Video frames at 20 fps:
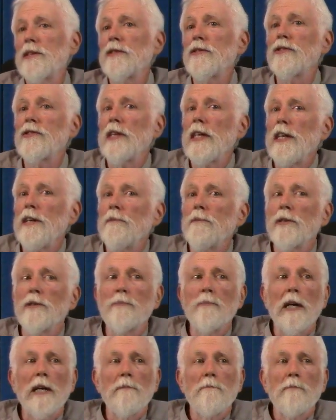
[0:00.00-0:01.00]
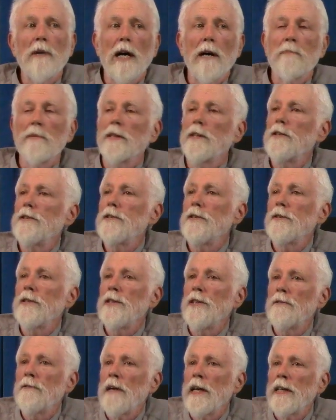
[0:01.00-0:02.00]
a C was made popular during
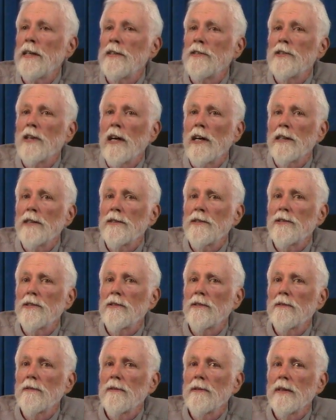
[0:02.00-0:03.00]
the Renaissance